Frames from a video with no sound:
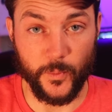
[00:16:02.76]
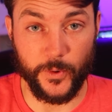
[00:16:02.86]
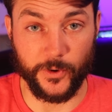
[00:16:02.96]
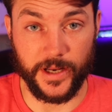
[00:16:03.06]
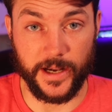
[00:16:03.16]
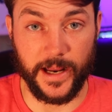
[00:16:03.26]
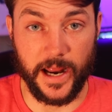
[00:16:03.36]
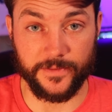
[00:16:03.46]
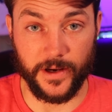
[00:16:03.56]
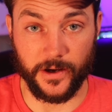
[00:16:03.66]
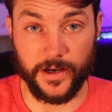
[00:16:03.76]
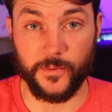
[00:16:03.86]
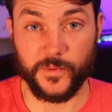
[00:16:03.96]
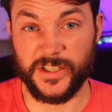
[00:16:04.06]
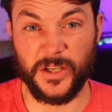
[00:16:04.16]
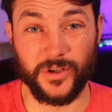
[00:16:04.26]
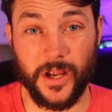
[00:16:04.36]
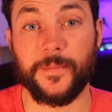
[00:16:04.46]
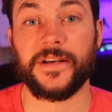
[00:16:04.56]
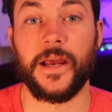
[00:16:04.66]
when we were getting out of there, and it was still
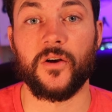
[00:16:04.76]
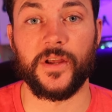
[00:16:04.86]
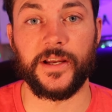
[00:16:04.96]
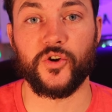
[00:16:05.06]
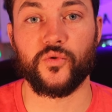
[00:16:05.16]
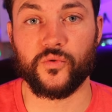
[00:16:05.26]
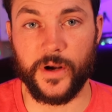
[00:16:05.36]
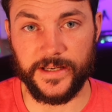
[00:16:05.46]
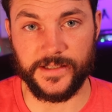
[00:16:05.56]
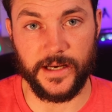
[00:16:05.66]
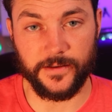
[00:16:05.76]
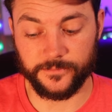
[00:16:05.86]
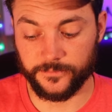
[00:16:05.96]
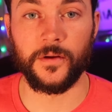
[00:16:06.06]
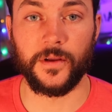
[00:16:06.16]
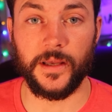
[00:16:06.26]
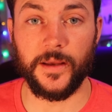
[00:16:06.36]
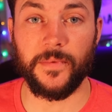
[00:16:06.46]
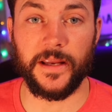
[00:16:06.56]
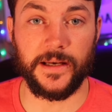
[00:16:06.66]
coming down like crazy.
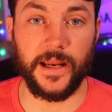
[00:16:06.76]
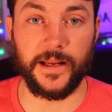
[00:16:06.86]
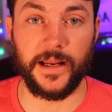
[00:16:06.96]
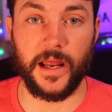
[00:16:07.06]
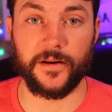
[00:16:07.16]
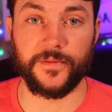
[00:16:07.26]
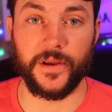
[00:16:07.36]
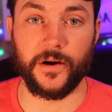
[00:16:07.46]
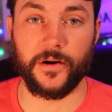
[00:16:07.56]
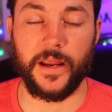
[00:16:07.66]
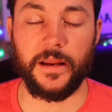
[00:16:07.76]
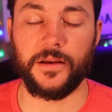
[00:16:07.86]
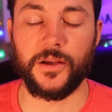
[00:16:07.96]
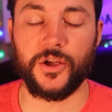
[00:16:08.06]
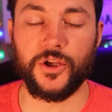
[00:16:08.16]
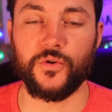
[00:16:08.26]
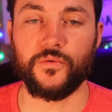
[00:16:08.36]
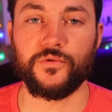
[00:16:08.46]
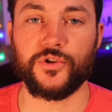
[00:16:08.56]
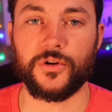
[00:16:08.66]
It made getting out of there a
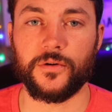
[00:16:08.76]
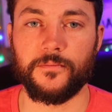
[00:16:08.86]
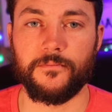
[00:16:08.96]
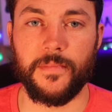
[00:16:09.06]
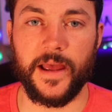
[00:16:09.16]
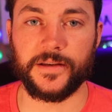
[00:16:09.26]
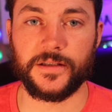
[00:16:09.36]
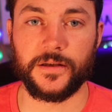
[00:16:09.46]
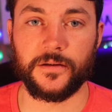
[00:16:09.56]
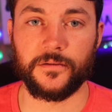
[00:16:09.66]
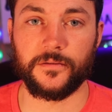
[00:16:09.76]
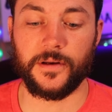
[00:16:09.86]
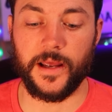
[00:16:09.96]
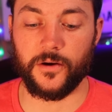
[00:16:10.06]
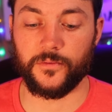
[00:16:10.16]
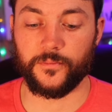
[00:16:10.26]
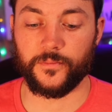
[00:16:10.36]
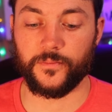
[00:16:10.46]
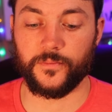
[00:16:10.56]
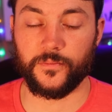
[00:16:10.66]
huge mess. Now,
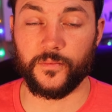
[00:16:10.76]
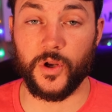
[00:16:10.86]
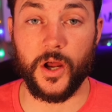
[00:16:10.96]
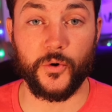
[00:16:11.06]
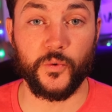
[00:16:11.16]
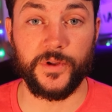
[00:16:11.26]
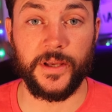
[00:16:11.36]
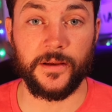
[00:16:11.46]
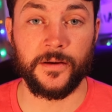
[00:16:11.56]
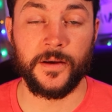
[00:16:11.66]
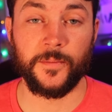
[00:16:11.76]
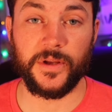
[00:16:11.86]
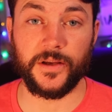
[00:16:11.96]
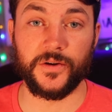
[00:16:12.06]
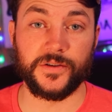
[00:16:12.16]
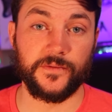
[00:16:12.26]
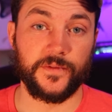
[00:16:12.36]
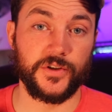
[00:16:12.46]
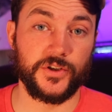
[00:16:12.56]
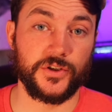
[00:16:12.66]
not only because
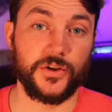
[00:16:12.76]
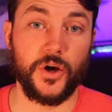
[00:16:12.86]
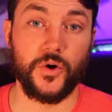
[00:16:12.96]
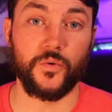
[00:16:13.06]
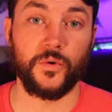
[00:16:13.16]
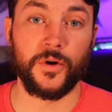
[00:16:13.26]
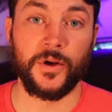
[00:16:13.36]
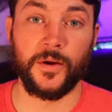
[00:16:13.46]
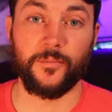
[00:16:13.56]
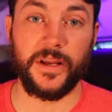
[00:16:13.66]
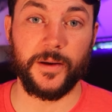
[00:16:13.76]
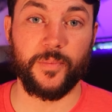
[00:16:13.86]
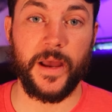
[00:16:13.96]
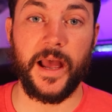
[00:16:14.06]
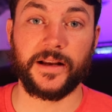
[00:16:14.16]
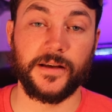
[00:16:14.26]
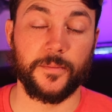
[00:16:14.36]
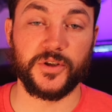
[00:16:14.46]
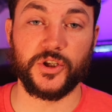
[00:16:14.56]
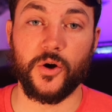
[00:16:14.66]
of the snow being packed
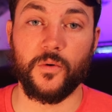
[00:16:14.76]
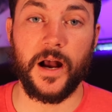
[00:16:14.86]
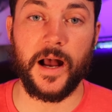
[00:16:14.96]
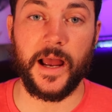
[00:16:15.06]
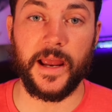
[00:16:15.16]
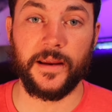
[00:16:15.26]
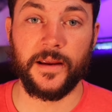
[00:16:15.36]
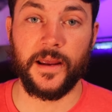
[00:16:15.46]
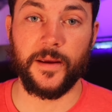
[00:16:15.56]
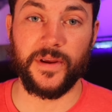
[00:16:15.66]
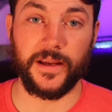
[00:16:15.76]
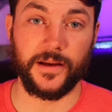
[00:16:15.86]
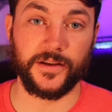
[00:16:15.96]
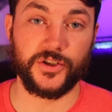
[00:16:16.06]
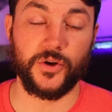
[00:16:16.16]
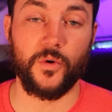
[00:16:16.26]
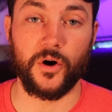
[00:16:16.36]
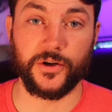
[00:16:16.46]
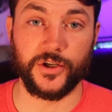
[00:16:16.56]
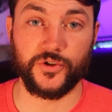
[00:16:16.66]
up so high and making it so
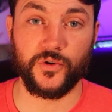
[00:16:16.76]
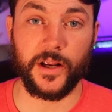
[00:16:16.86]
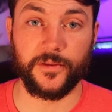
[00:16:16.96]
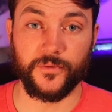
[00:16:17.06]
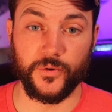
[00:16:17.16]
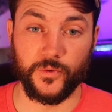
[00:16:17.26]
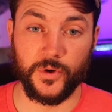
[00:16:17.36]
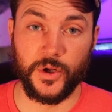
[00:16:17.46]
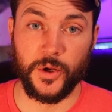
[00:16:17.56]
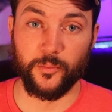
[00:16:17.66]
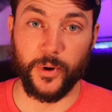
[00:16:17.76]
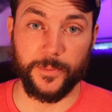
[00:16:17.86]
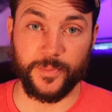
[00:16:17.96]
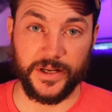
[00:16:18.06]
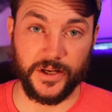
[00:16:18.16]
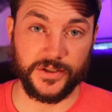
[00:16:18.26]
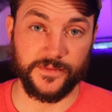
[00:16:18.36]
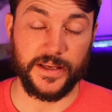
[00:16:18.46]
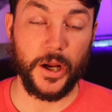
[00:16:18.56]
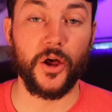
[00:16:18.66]
hard to trek through, but because
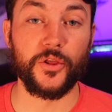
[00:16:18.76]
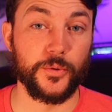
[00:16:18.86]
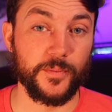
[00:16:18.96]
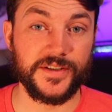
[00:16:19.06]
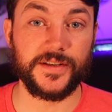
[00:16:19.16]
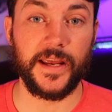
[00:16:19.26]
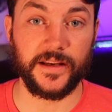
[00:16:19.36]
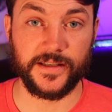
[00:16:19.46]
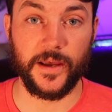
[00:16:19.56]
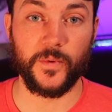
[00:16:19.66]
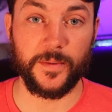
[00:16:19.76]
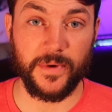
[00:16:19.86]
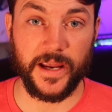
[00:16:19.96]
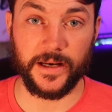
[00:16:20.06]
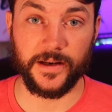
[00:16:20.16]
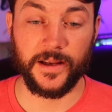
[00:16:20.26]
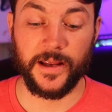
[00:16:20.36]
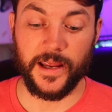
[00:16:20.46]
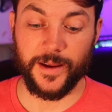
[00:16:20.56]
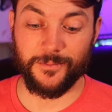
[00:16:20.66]
of the other mistakes that we made,
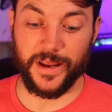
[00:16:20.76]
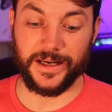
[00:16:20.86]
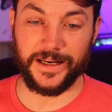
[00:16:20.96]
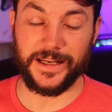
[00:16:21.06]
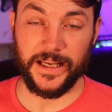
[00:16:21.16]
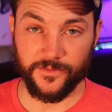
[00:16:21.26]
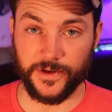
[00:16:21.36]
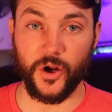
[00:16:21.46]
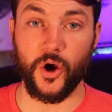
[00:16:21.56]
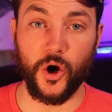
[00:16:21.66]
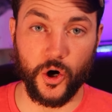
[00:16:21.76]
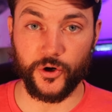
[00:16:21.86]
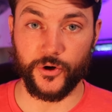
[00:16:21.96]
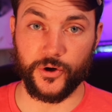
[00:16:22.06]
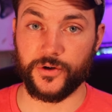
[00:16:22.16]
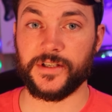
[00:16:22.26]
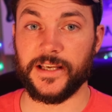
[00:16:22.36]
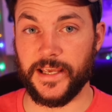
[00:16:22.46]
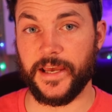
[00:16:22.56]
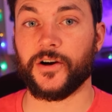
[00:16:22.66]
it made it even harder
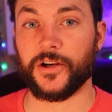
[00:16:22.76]
to get